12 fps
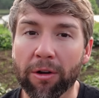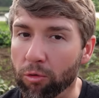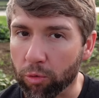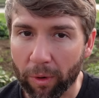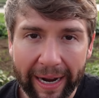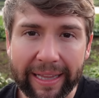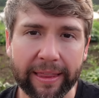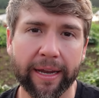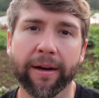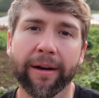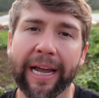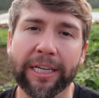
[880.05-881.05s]
right
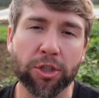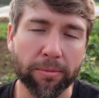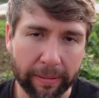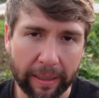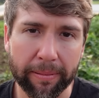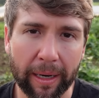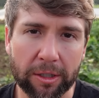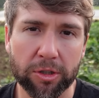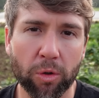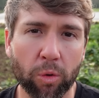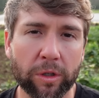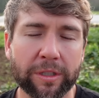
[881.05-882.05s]
there at your big box
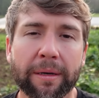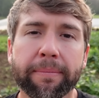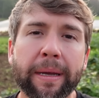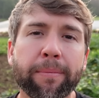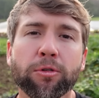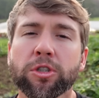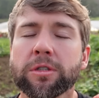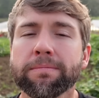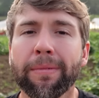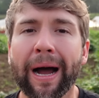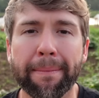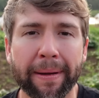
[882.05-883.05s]
stores that people
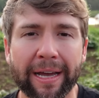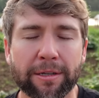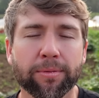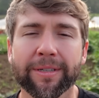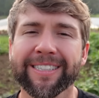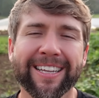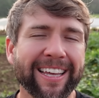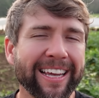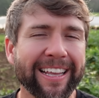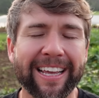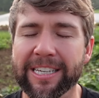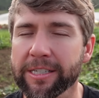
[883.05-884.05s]
just bypass because they
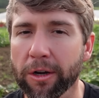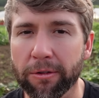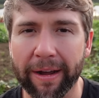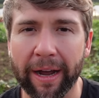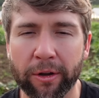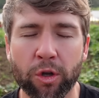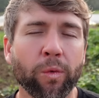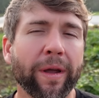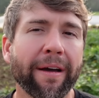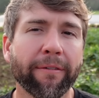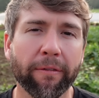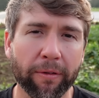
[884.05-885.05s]
think it's no value, we
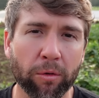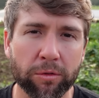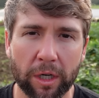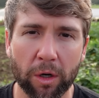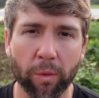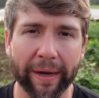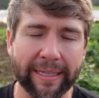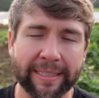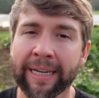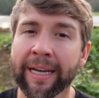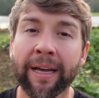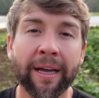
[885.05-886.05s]
have our phones
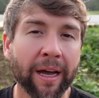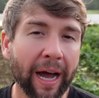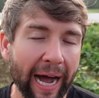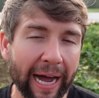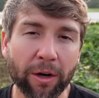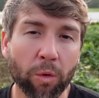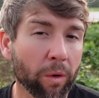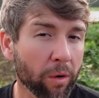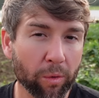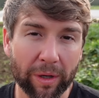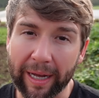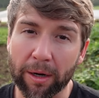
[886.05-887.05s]
always. I don't want
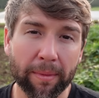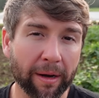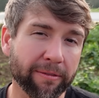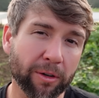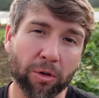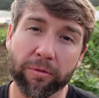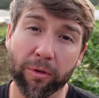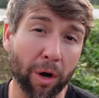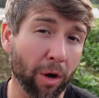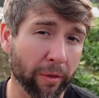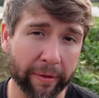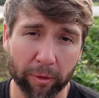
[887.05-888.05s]
to rely on my phone for
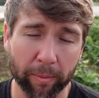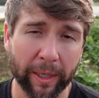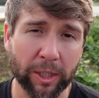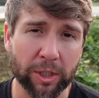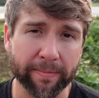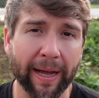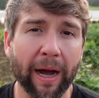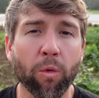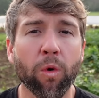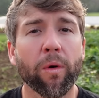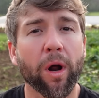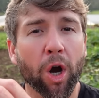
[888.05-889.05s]
all the information. I
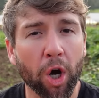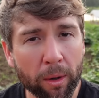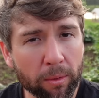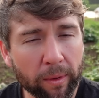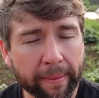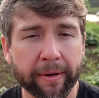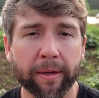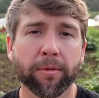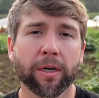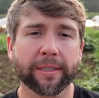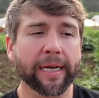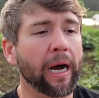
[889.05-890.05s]
want herbal remedy
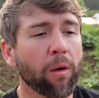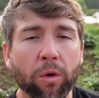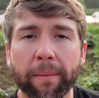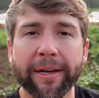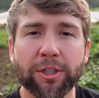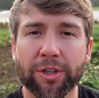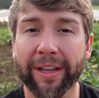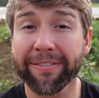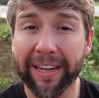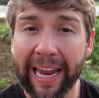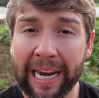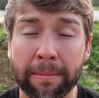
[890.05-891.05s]
books. I want to make sure they
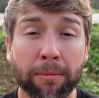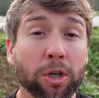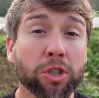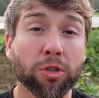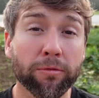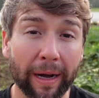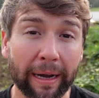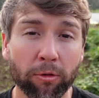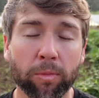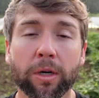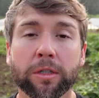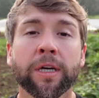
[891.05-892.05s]
have canning books, survival
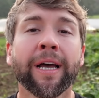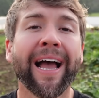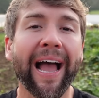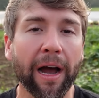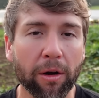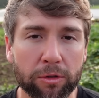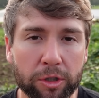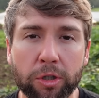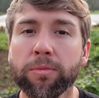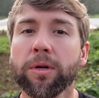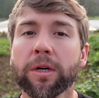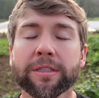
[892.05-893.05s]
books,
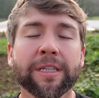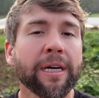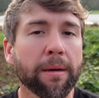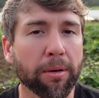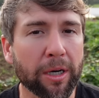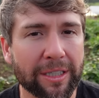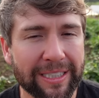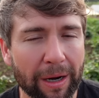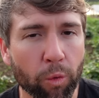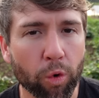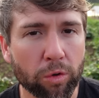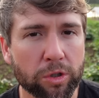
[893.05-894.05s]
how-to books, because I
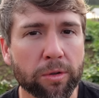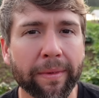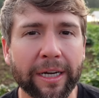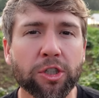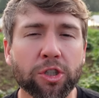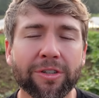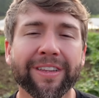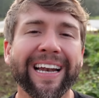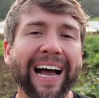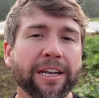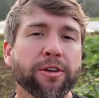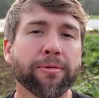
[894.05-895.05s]
want to make sure that
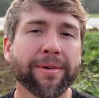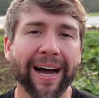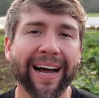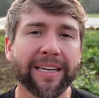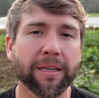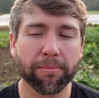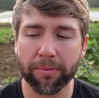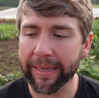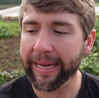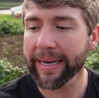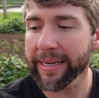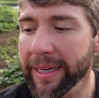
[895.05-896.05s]
I do not
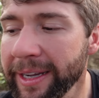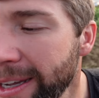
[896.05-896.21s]
depend